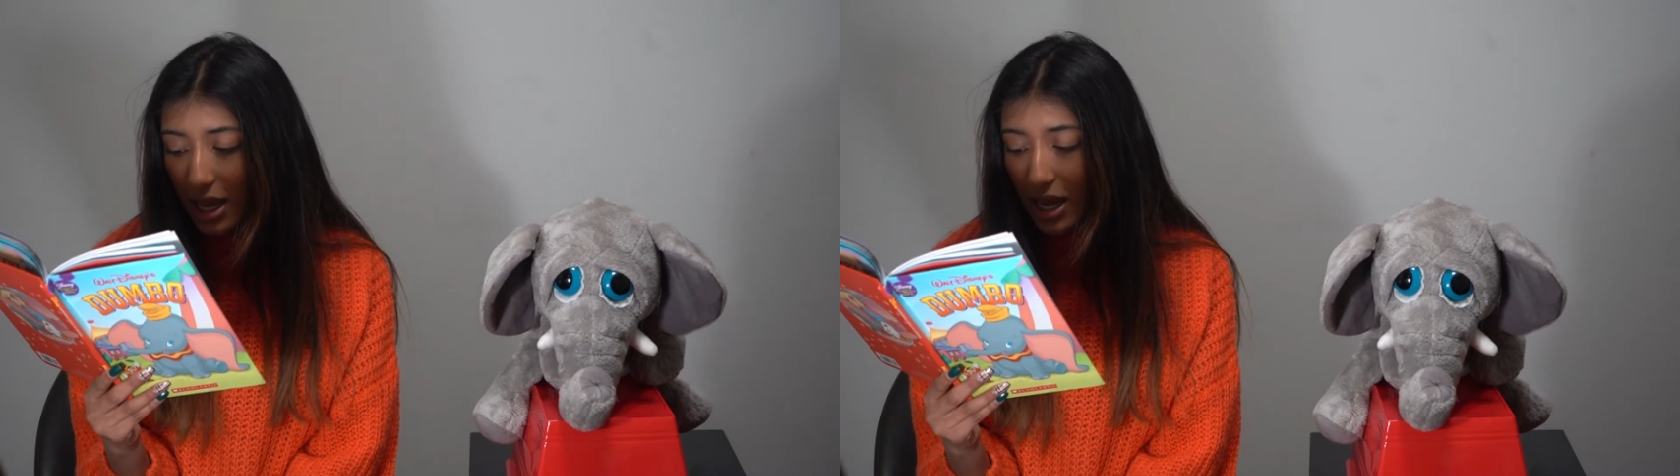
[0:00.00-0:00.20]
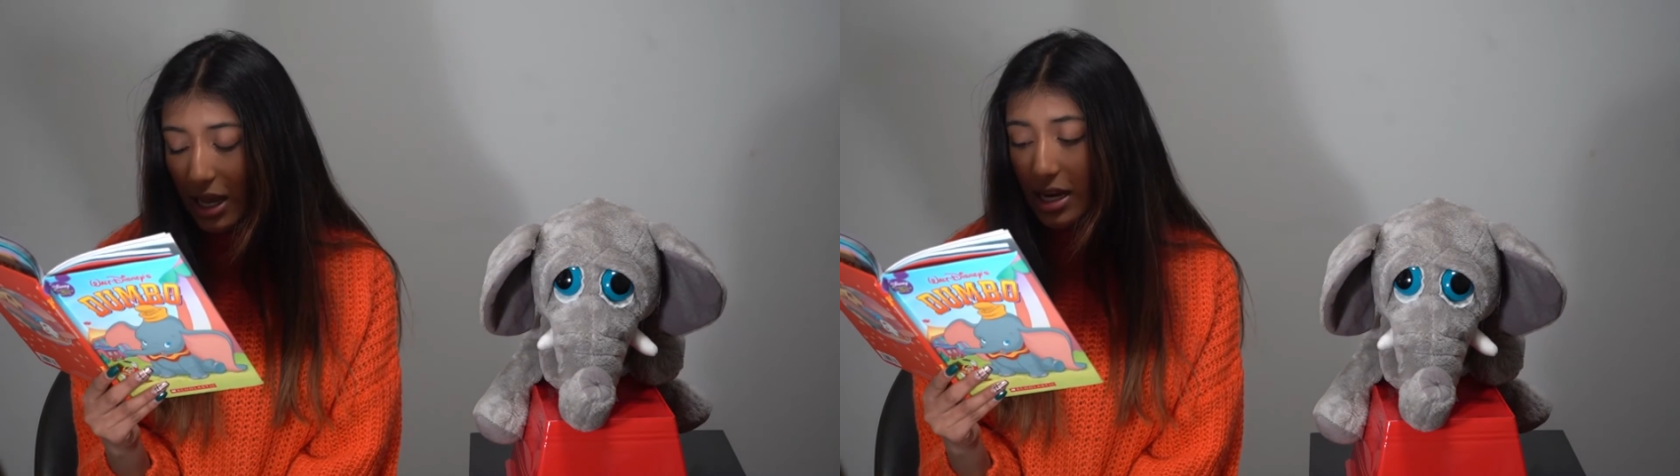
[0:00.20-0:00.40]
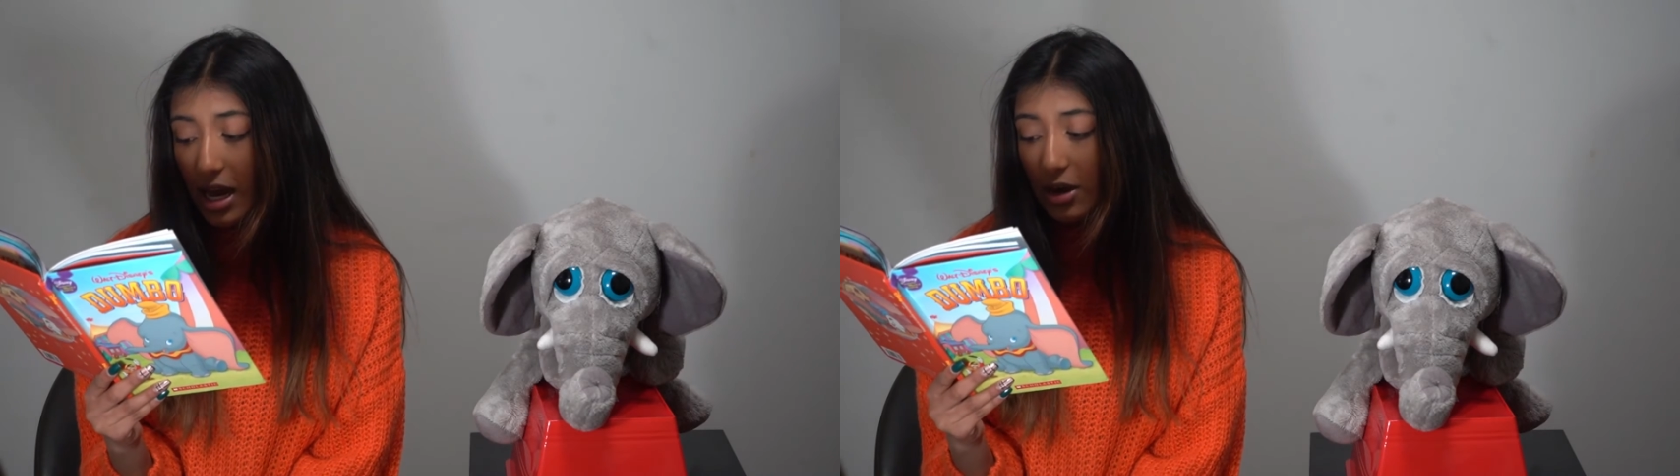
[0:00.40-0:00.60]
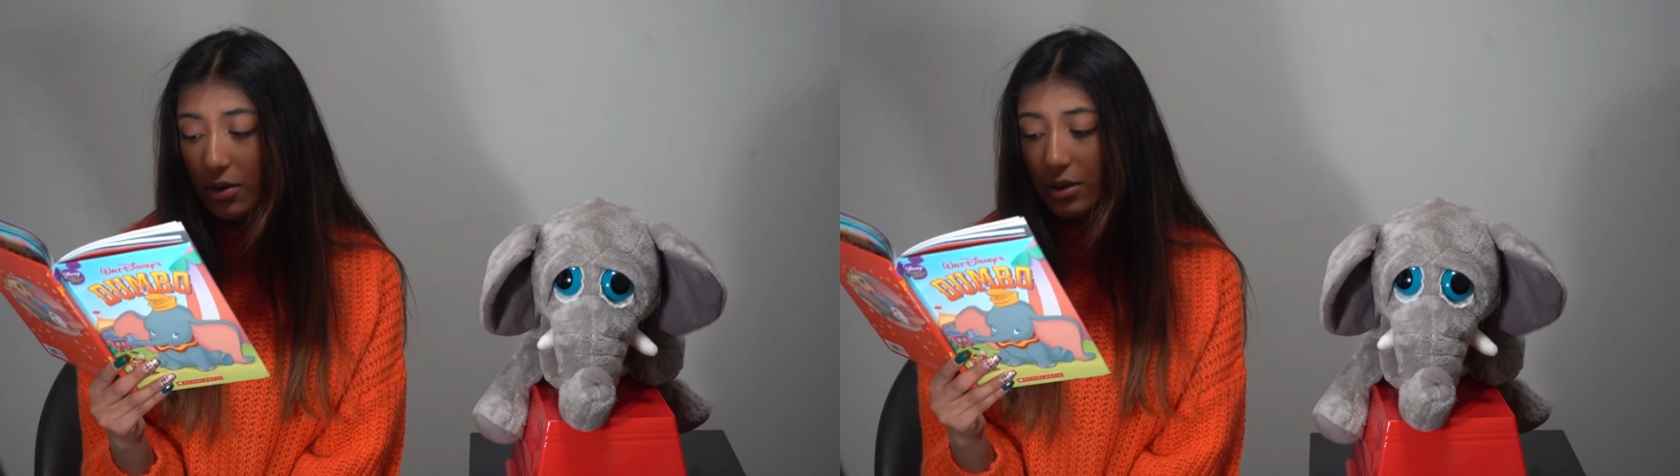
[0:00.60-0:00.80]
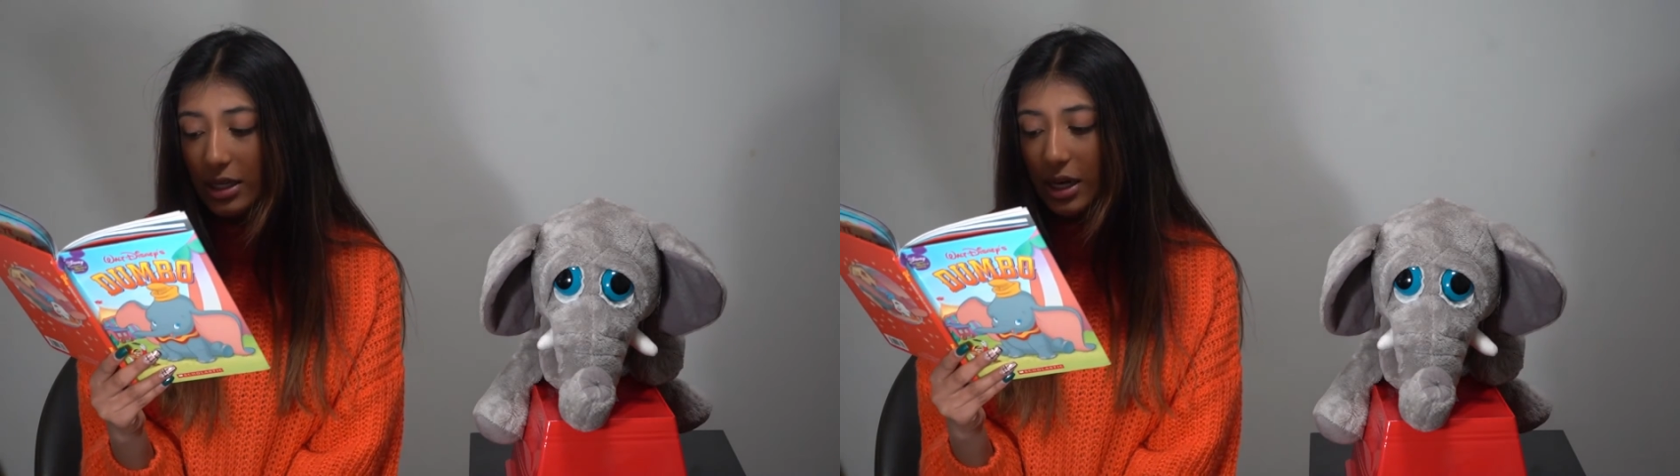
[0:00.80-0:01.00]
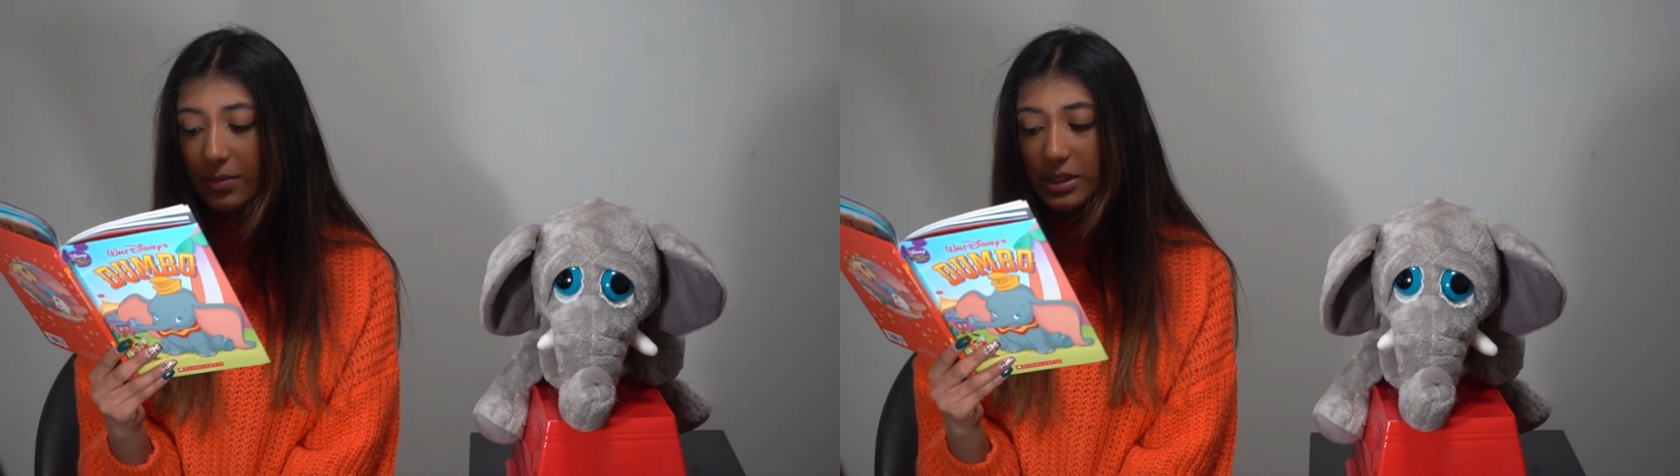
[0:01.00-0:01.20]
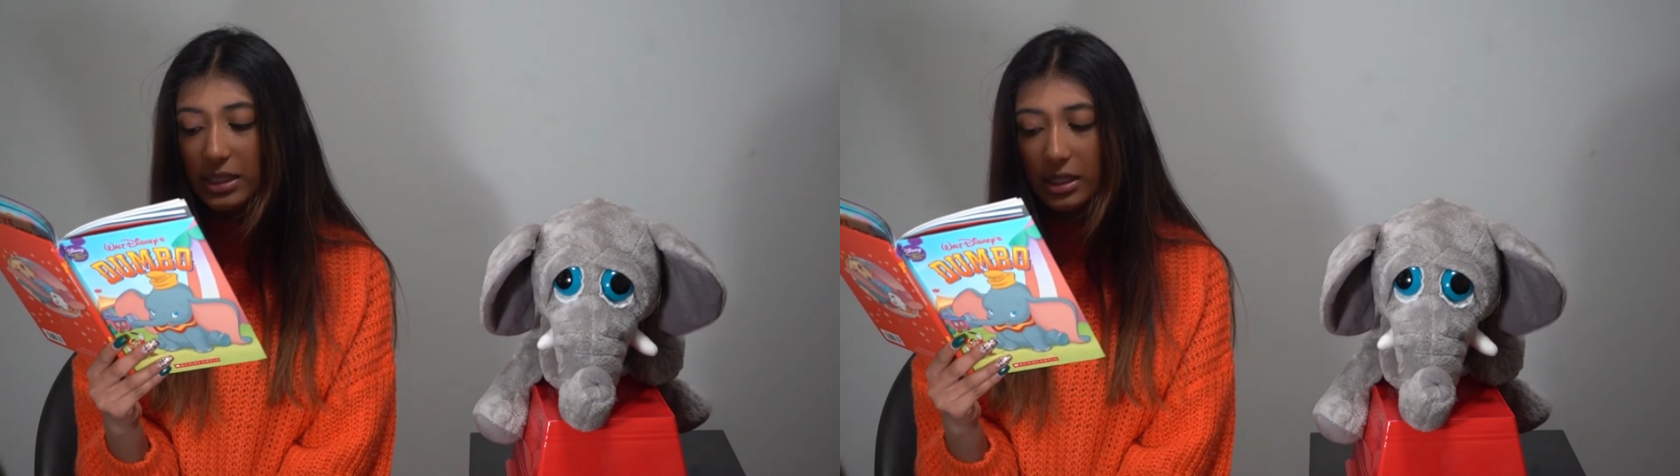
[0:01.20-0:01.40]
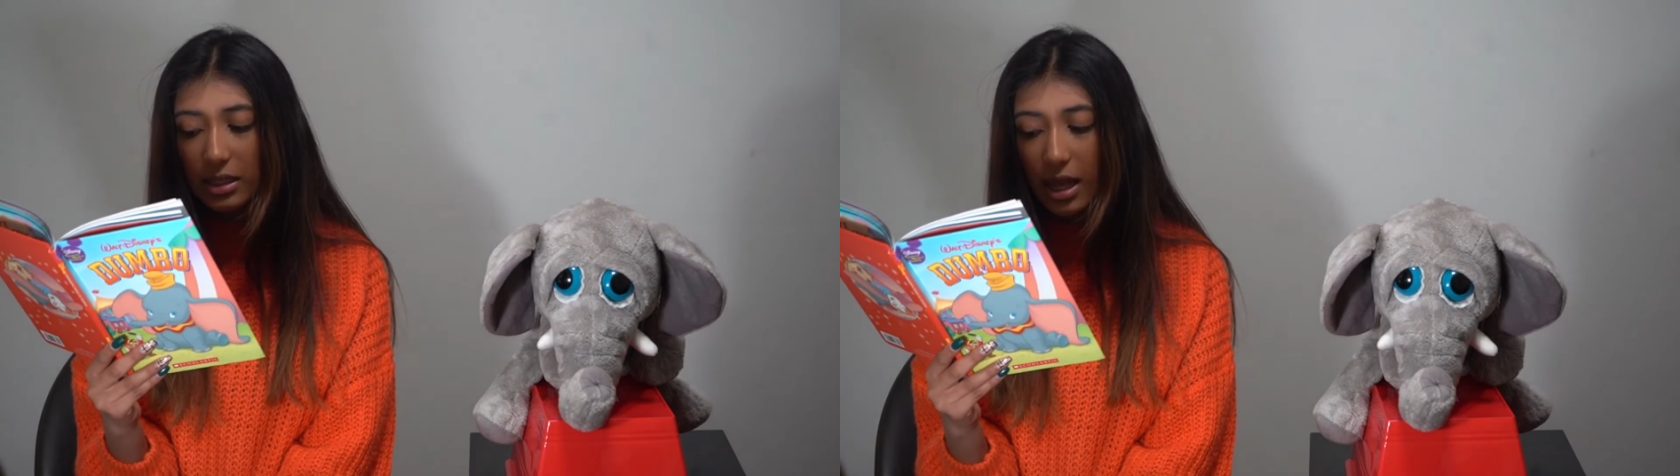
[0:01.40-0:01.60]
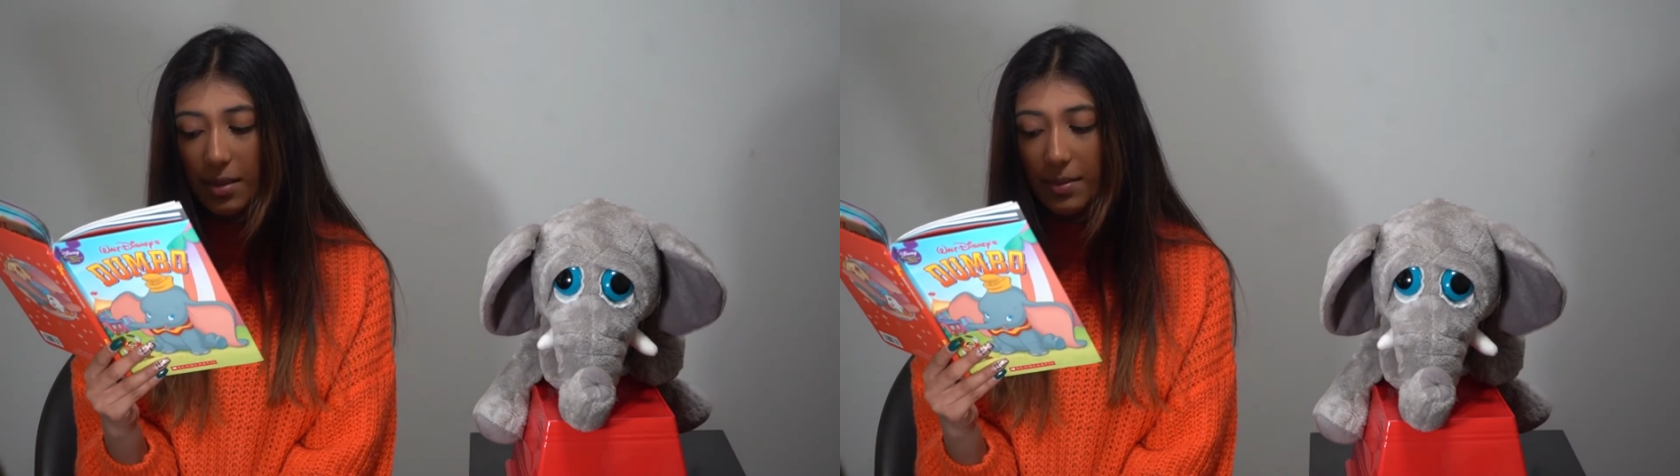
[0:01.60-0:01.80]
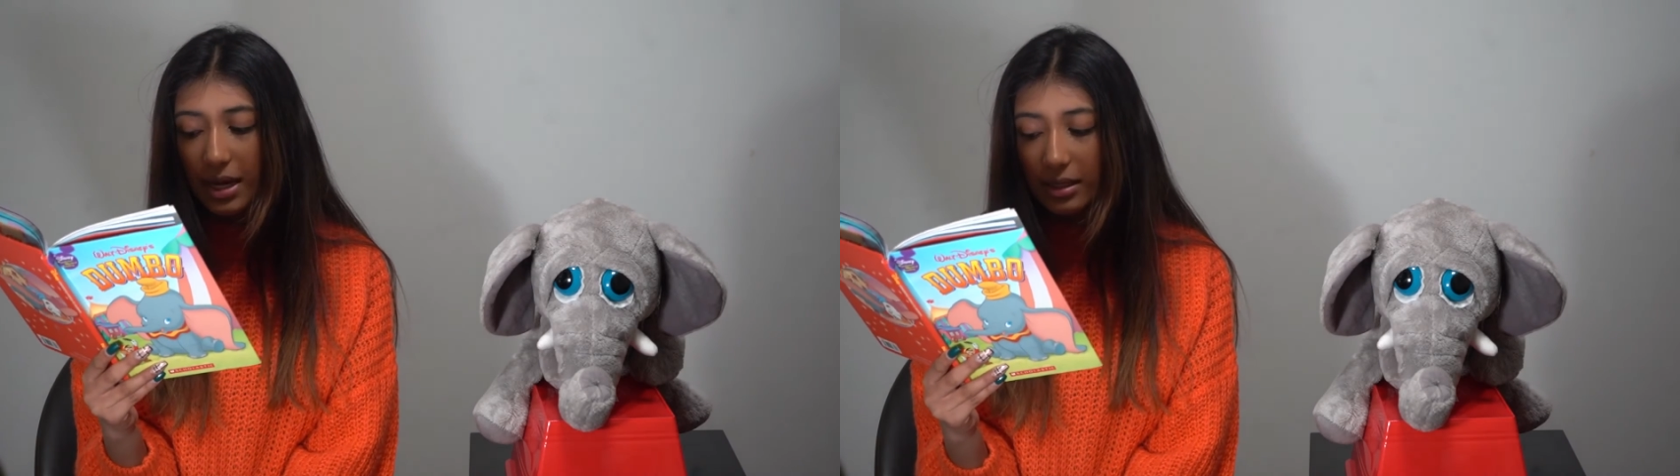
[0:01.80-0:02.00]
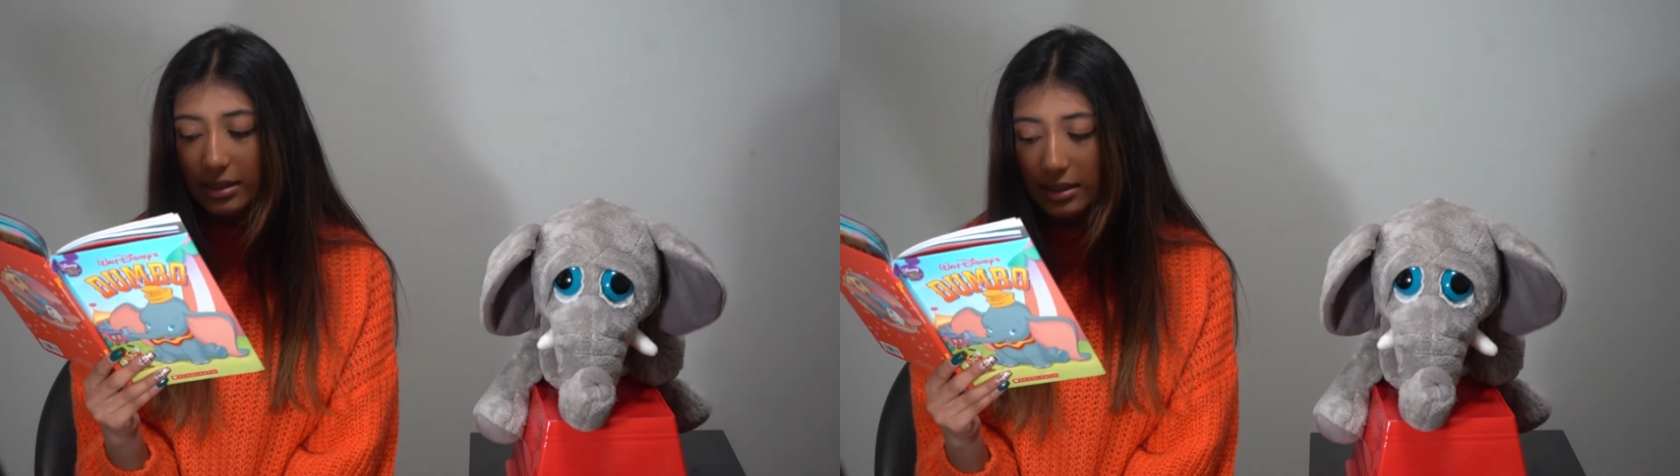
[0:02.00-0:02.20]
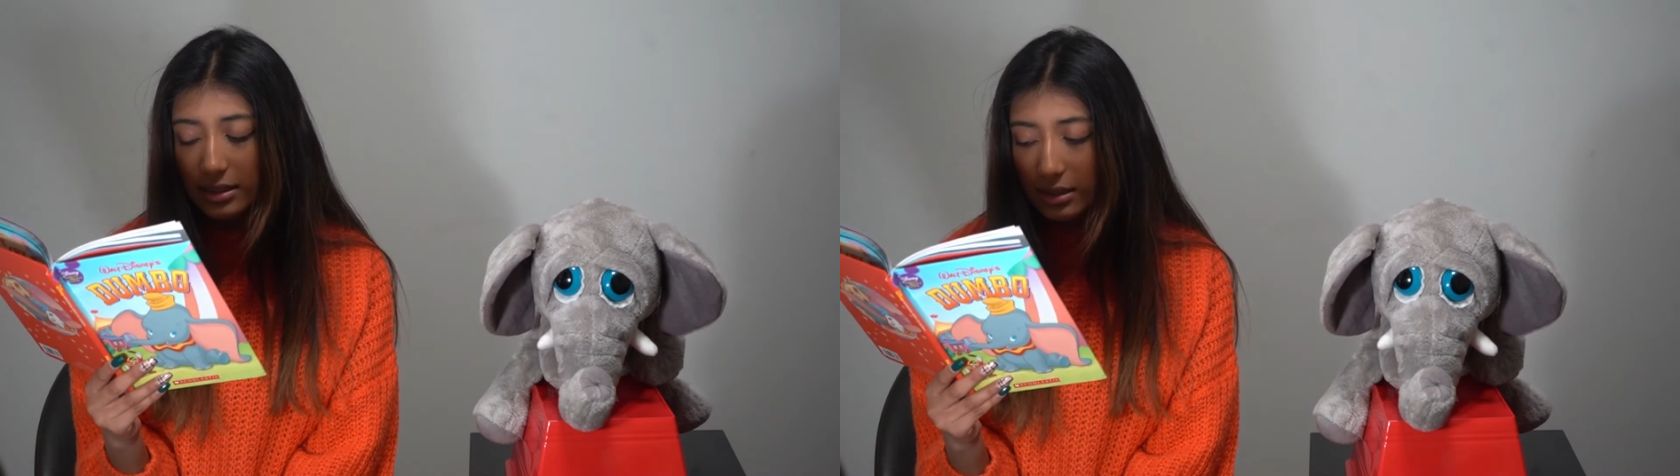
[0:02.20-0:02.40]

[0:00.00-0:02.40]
And now comes the climax."